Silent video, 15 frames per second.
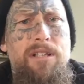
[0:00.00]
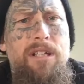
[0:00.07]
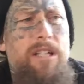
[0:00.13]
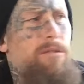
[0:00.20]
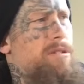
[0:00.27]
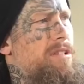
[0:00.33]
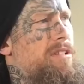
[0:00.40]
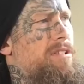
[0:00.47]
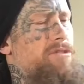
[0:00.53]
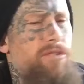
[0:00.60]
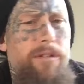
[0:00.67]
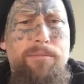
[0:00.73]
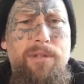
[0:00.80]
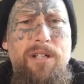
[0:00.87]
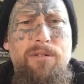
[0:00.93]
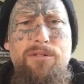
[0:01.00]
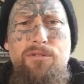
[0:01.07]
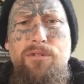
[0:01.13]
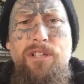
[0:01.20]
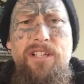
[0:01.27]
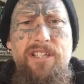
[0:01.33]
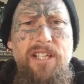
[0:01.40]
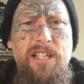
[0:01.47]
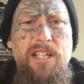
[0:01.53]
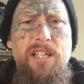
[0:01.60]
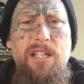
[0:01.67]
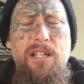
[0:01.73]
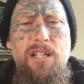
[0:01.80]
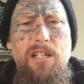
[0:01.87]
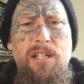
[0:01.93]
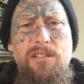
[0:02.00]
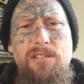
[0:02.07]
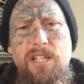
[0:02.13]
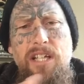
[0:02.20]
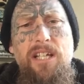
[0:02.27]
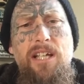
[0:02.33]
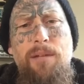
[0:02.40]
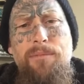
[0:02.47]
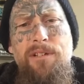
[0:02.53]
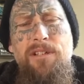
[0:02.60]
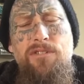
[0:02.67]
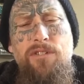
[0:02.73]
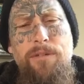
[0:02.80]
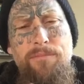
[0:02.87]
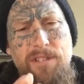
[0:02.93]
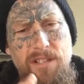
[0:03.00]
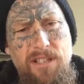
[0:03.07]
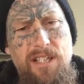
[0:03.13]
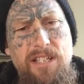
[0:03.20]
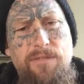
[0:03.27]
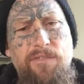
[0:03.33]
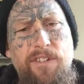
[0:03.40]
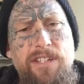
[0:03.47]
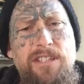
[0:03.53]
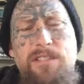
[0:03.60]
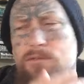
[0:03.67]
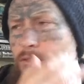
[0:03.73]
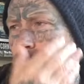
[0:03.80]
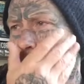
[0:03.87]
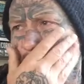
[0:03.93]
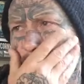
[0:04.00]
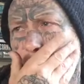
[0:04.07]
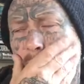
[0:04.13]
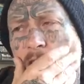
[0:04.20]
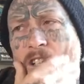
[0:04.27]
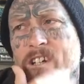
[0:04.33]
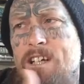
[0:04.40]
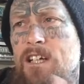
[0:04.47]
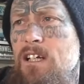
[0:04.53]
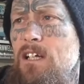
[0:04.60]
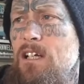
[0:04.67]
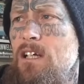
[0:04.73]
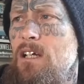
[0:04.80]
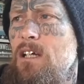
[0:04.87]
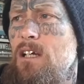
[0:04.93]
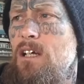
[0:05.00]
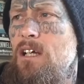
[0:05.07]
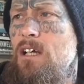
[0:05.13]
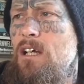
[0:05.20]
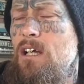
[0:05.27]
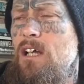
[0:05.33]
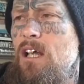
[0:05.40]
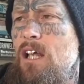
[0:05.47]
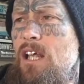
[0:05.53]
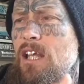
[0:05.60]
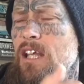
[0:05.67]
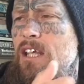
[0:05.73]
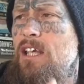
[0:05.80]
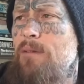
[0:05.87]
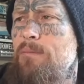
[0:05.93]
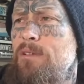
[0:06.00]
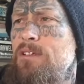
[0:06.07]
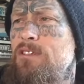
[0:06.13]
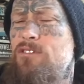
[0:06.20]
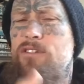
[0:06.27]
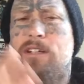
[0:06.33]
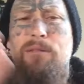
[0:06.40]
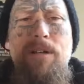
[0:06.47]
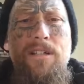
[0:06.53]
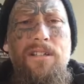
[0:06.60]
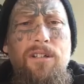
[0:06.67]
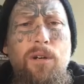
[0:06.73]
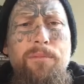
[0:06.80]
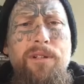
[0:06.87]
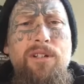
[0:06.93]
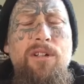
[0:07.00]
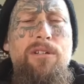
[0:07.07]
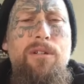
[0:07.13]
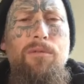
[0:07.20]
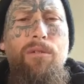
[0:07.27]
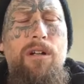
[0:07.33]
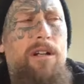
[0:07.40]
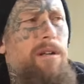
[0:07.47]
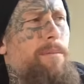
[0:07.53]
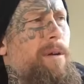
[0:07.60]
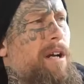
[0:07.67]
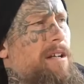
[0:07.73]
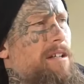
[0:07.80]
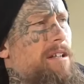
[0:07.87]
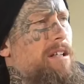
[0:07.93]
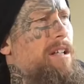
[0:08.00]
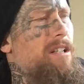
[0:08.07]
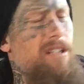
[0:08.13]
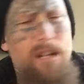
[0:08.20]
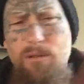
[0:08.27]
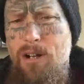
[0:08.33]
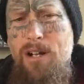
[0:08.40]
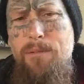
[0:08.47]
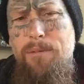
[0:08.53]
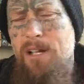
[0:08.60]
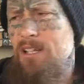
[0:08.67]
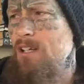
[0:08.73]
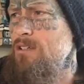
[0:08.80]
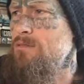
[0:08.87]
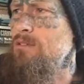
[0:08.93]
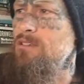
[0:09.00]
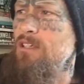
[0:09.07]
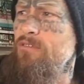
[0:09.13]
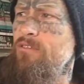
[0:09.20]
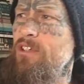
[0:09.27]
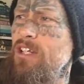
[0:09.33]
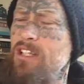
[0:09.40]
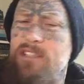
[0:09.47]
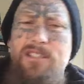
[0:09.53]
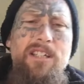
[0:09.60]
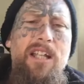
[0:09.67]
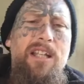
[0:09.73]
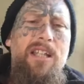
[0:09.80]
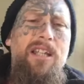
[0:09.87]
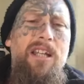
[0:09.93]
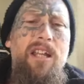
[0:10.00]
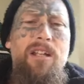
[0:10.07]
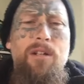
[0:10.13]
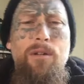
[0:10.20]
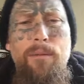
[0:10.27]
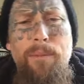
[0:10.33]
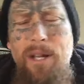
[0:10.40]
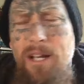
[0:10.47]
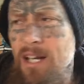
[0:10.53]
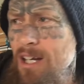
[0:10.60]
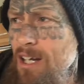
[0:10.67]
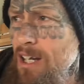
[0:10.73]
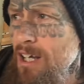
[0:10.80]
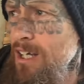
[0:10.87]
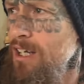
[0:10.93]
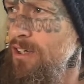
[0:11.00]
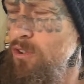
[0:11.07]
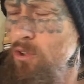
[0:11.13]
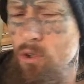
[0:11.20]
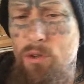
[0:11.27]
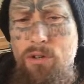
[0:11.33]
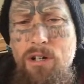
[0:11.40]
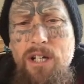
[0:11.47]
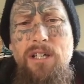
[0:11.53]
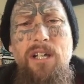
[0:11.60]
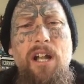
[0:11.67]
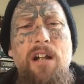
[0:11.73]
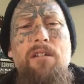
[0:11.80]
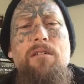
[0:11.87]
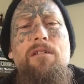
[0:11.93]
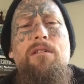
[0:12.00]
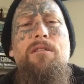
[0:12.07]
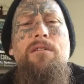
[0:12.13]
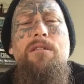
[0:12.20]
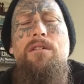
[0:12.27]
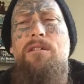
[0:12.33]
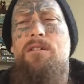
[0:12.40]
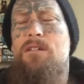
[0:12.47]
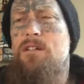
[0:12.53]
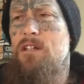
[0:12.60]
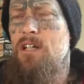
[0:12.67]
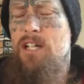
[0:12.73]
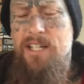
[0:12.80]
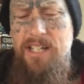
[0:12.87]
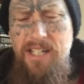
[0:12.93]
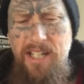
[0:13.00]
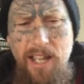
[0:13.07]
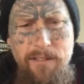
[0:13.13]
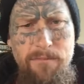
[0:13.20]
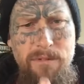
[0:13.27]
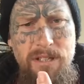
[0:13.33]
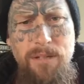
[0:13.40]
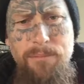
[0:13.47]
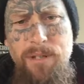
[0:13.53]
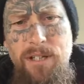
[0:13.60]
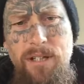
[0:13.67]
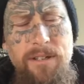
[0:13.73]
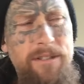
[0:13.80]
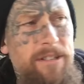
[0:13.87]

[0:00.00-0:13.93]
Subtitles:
He was in the dream, but he was already dead. So he came in the dream, these faces were visible. And he came in the dream and told me not to worry about, don't worry about those ones over there, there's nothing you can do about it. You're all right, carry on. And he gave me something.